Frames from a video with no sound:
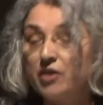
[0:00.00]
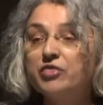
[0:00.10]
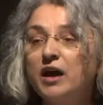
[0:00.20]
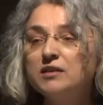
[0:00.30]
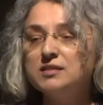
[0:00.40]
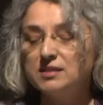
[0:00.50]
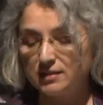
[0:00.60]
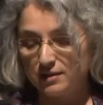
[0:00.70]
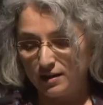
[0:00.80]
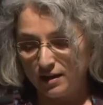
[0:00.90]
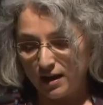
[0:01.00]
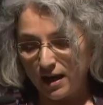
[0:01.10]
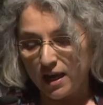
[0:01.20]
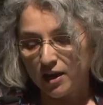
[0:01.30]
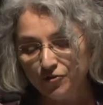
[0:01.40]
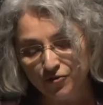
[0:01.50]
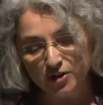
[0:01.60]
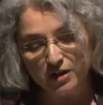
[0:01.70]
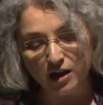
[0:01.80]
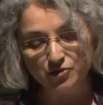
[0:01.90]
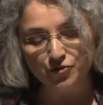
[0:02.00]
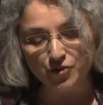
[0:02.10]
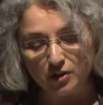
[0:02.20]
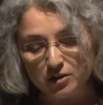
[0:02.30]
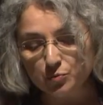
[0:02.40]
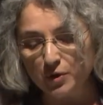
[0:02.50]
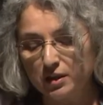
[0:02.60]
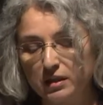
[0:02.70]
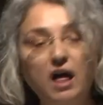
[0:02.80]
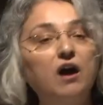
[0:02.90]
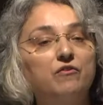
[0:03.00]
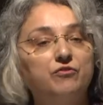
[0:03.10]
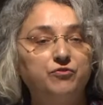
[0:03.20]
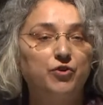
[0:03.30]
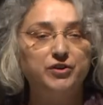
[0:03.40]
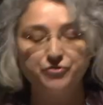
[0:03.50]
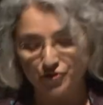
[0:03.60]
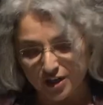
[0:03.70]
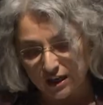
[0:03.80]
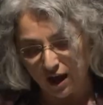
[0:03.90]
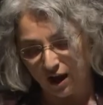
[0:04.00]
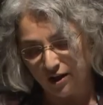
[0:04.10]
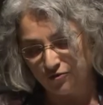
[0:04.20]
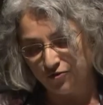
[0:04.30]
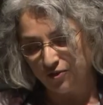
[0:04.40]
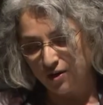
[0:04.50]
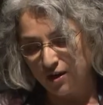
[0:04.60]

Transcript: Thus, if you're not filled with love for a free life,